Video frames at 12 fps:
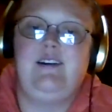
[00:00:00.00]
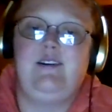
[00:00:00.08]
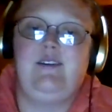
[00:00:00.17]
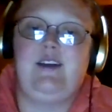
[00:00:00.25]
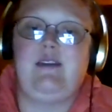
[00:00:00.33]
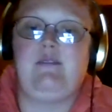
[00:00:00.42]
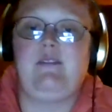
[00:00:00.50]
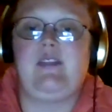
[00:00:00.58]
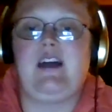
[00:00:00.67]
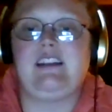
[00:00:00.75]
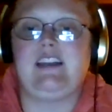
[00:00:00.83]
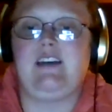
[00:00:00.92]
Okay, well
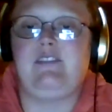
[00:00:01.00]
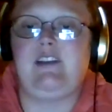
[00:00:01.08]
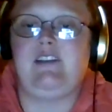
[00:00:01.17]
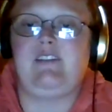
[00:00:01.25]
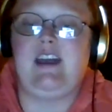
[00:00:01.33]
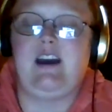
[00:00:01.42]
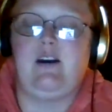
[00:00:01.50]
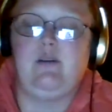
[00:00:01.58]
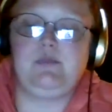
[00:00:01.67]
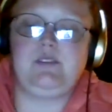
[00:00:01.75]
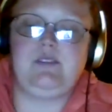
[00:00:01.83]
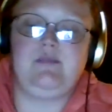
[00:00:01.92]
that definitely
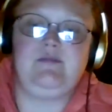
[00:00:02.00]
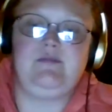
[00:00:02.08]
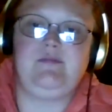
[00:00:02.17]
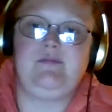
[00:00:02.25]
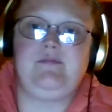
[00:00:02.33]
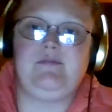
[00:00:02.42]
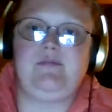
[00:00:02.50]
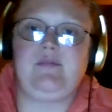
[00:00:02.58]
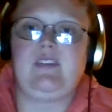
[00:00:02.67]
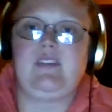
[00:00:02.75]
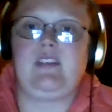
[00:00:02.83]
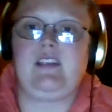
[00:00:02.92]
helps.
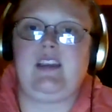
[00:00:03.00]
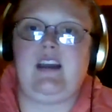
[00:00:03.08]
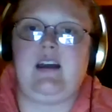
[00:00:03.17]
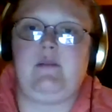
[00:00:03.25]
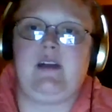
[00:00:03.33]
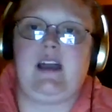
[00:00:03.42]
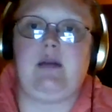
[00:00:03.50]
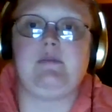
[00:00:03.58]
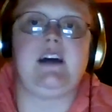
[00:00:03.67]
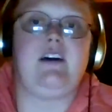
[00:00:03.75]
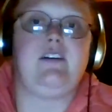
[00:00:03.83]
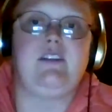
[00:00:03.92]
I'm
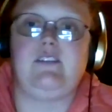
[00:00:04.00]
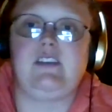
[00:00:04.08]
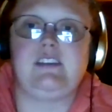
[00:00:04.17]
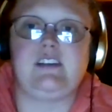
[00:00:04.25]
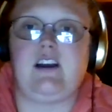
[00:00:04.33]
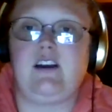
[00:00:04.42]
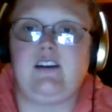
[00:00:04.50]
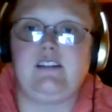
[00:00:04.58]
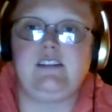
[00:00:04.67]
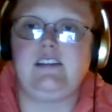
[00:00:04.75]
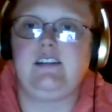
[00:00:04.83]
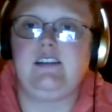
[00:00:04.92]
telling you, these
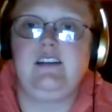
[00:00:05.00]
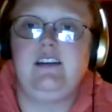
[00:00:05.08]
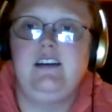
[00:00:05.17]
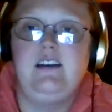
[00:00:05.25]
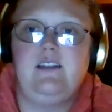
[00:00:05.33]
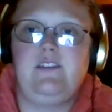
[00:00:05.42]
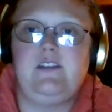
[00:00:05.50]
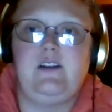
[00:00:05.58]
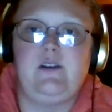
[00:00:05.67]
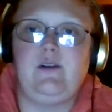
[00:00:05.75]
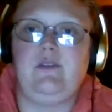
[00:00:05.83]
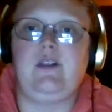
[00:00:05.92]
cards, they're
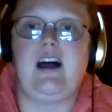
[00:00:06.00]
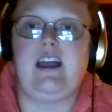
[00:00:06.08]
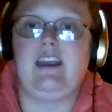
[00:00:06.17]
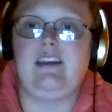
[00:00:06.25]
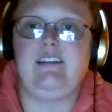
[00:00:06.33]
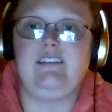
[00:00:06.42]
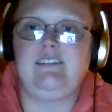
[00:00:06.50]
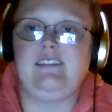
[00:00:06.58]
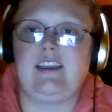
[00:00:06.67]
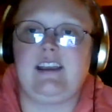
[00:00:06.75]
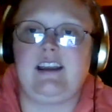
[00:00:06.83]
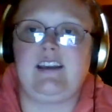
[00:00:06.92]
no lie.
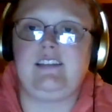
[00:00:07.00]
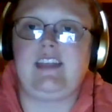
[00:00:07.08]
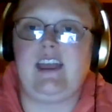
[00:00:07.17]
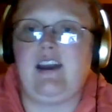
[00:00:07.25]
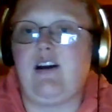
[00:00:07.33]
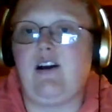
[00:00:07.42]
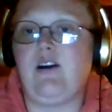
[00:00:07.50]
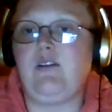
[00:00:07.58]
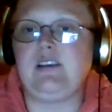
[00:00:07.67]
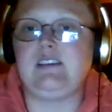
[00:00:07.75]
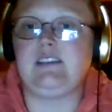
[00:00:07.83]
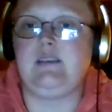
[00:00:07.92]
Like, they
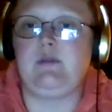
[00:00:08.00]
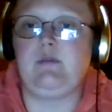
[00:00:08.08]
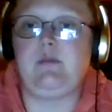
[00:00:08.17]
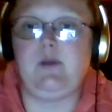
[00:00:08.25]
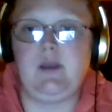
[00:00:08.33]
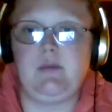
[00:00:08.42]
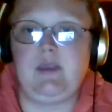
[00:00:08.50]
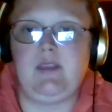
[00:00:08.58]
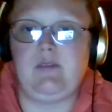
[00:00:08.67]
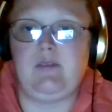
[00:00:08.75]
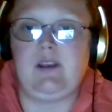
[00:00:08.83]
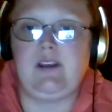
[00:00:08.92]
always seem to point me in
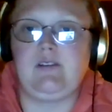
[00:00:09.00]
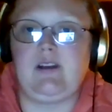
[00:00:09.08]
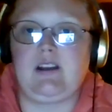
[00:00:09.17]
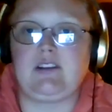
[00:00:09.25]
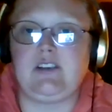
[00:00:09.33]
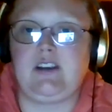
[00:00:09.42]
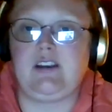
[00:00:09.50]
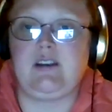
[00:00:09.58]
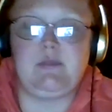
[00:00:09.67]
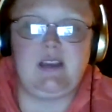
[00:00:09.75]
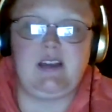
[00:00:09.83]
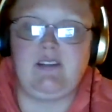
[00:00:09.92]
the right direction.
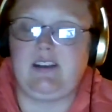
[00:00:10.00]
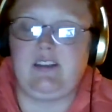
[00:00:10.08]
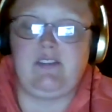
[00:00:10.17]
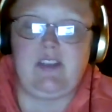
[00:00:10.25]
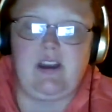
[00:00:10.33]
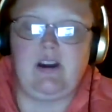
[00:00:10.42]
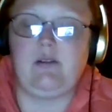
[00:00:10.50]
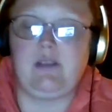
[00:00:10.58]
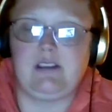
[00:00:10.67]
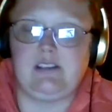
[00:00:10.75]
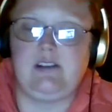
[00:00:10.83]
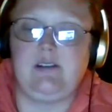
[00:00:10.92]
I'm telling you, they
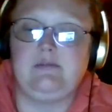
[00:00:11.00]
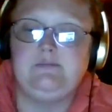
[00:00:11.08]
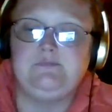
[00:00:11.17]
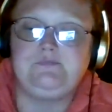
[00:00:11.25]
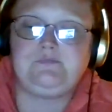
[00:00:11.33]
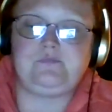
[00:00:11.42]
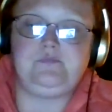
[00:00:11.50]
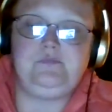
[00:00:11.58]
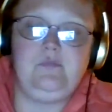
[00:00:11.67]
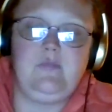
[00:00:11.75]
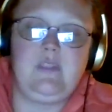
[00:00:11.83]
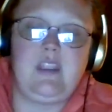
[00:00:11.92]
always do.
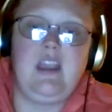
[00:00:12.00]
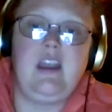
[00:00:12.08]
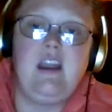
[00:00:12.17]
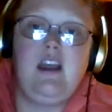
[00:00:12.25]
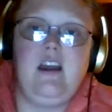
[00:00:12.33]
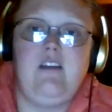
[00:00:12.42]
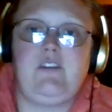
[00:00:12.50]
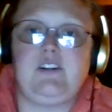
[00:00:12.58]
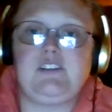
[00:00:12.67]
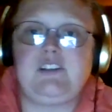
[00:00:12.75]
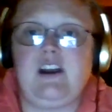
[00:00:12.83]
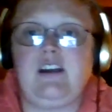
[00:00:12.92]

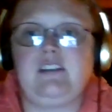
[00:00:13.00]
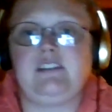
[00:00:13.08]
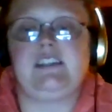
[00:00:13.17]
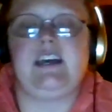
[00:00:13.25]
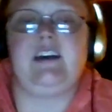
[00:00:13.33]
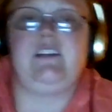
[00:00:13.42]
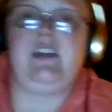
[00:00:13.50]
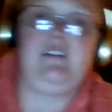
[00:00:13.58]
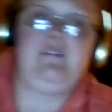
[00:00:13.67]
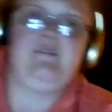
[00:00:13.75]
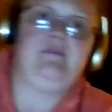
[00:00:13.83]
First card, Sally.